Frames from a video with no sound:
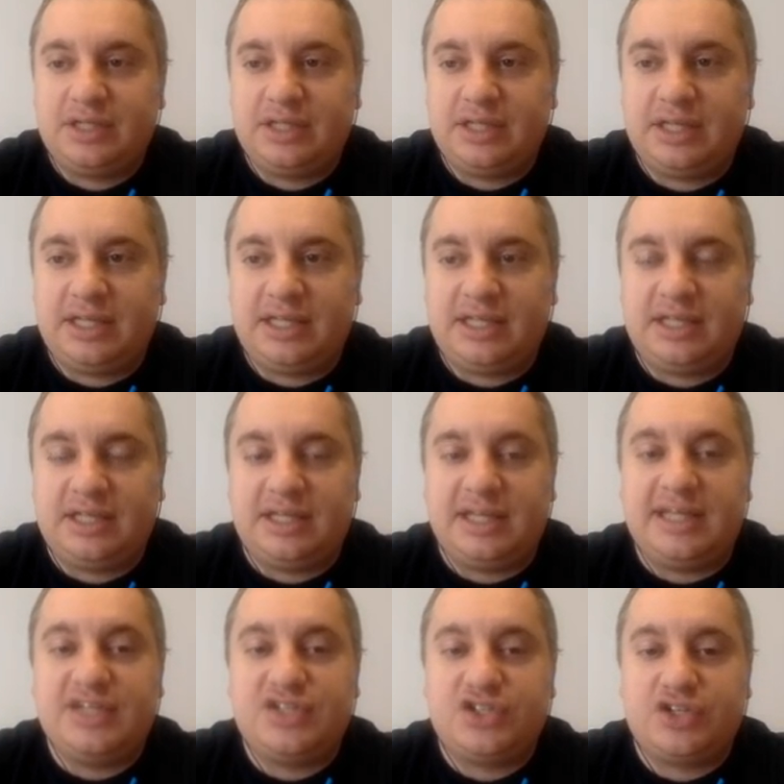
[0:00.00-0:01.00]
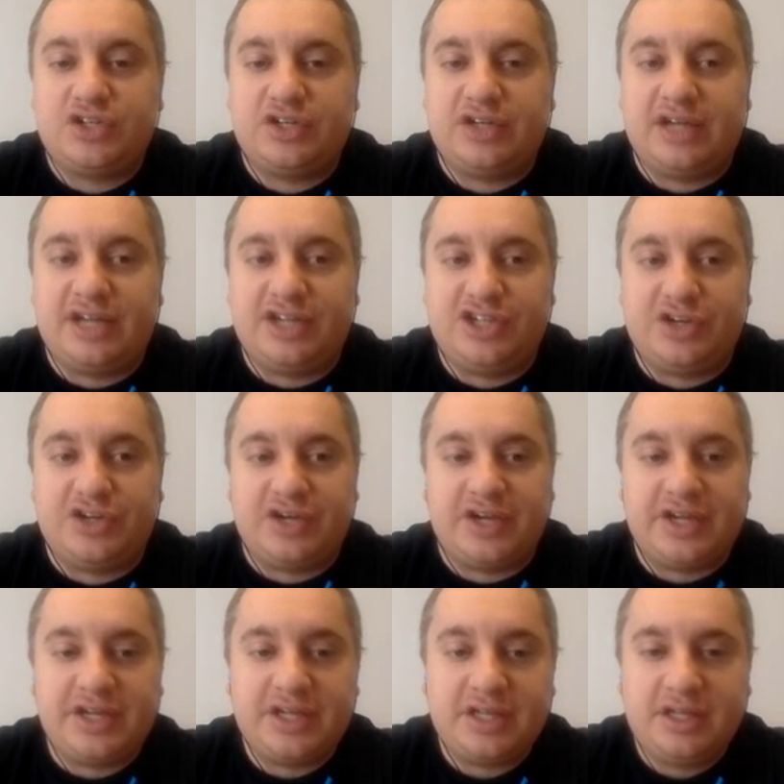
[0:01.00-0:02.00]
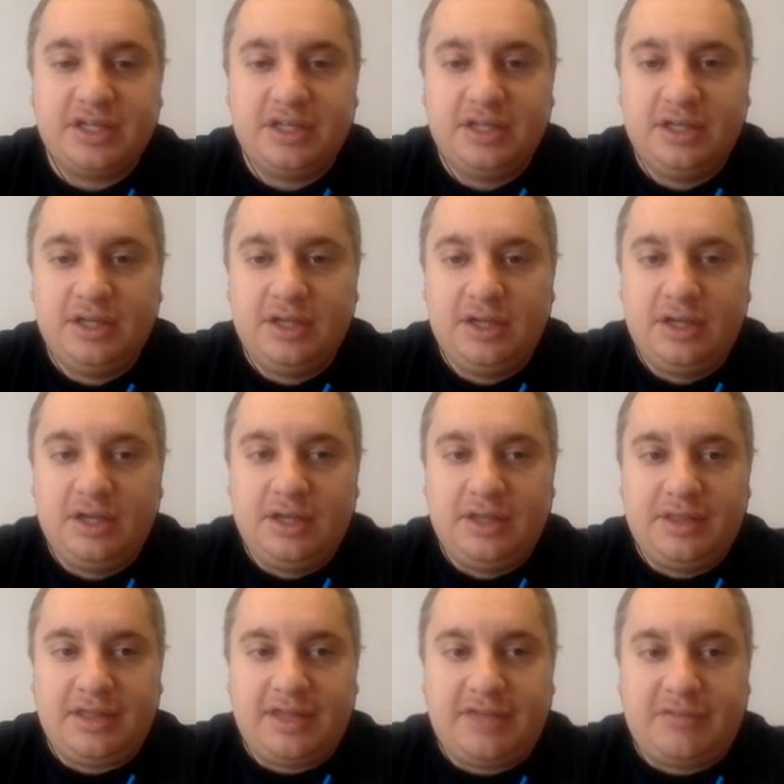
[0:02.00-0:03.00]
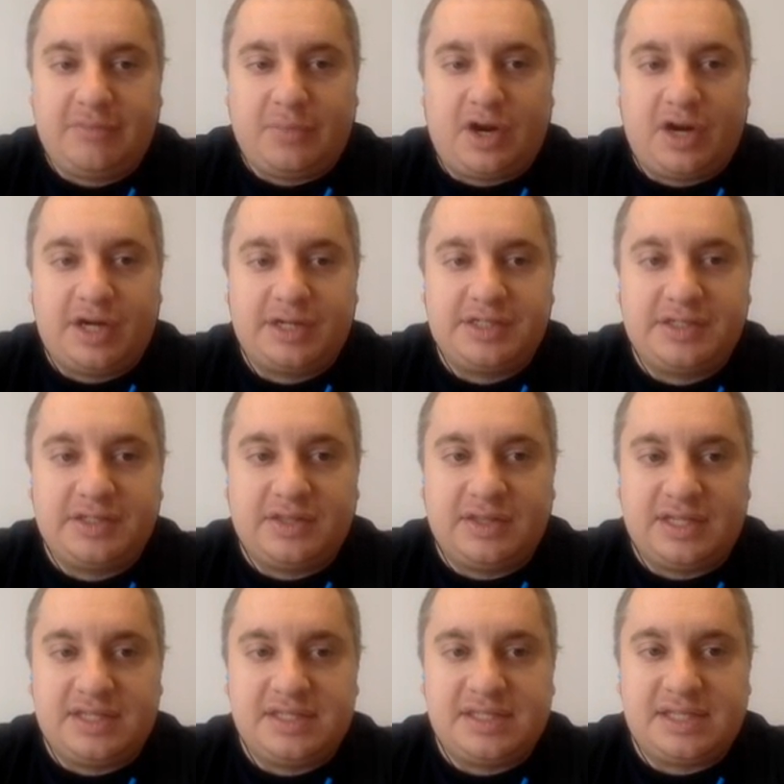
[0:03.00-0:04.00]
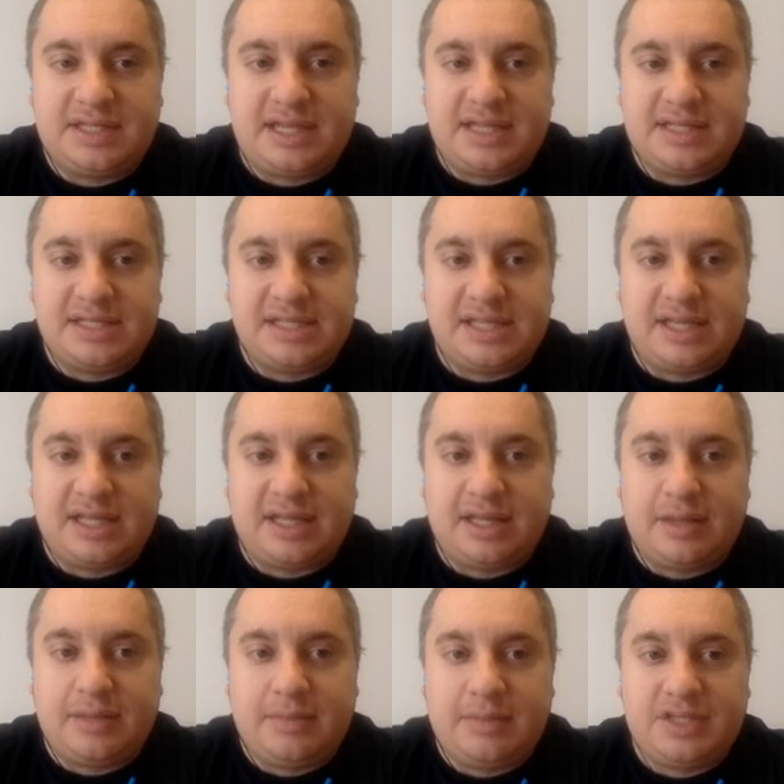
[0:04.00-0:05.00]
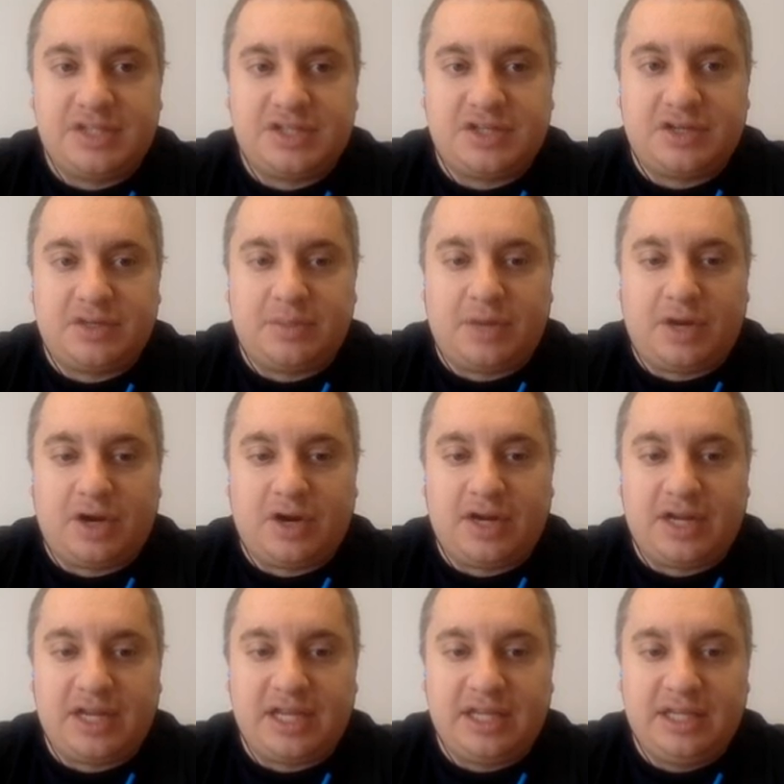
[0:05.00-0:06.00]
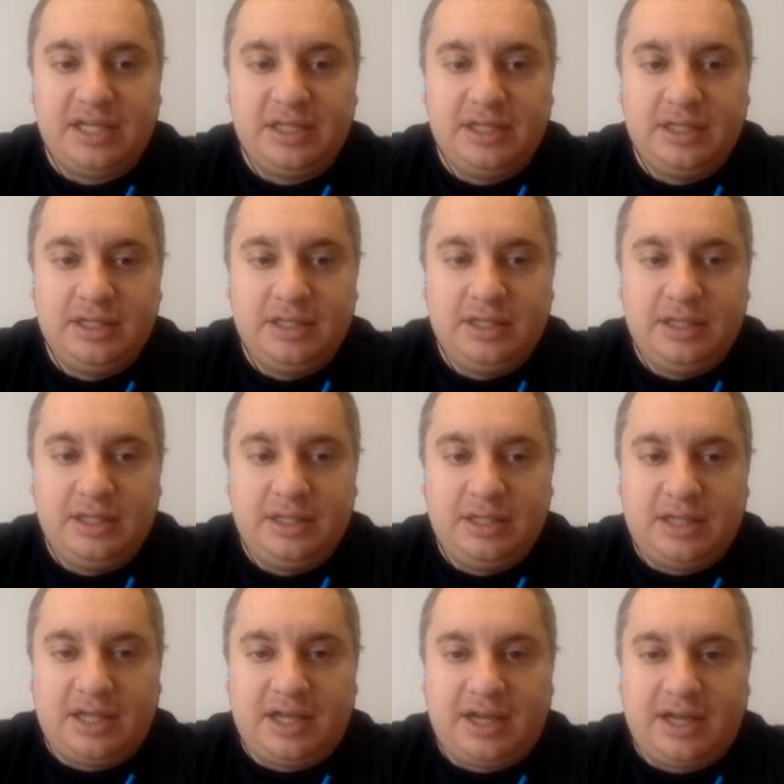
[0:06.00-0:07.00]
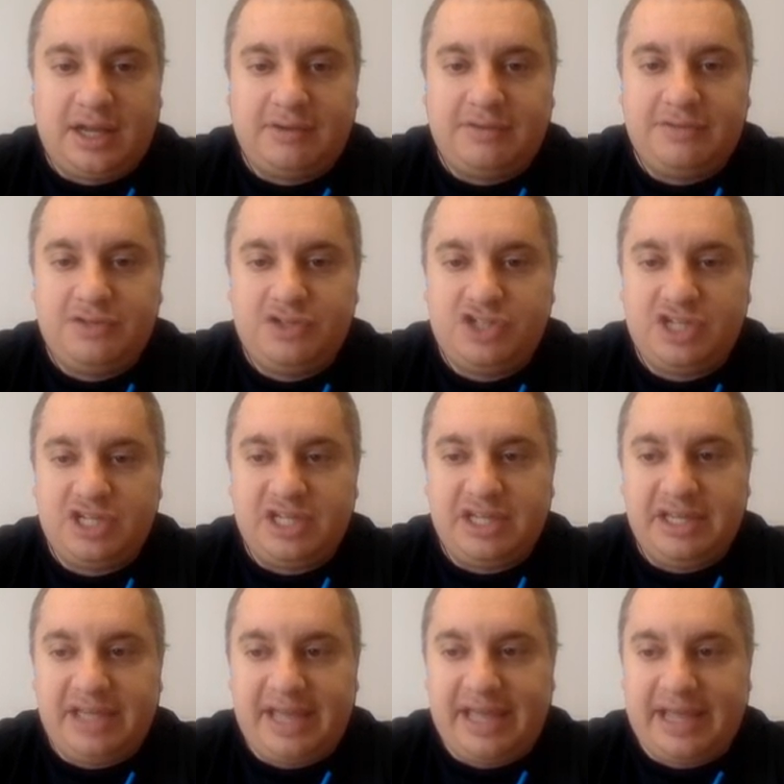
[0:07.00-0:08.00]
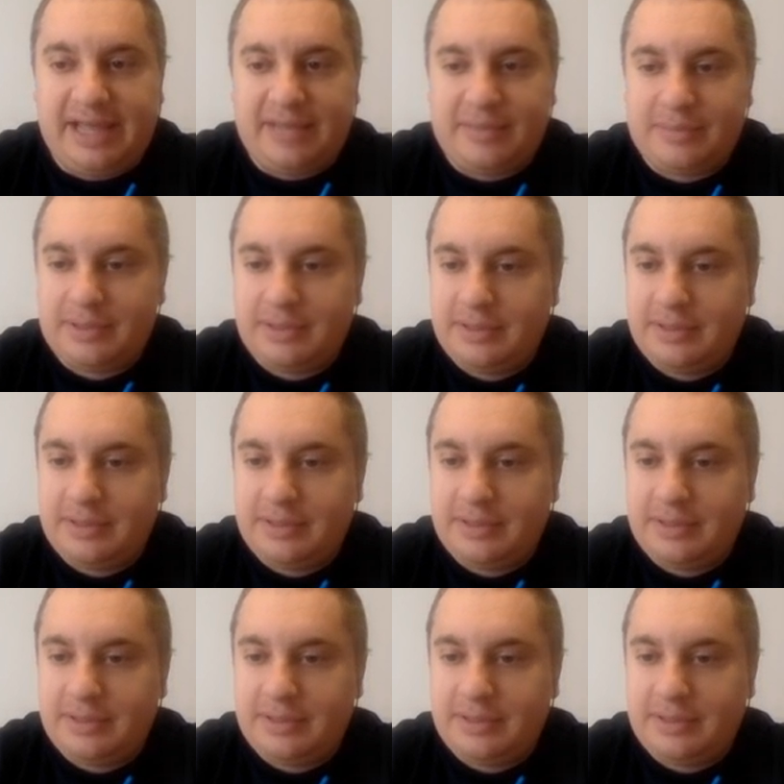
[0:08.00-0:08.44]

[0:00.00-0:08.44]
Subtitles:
in eastern Nigeria. They've marked this as Masar Mari refugee camp.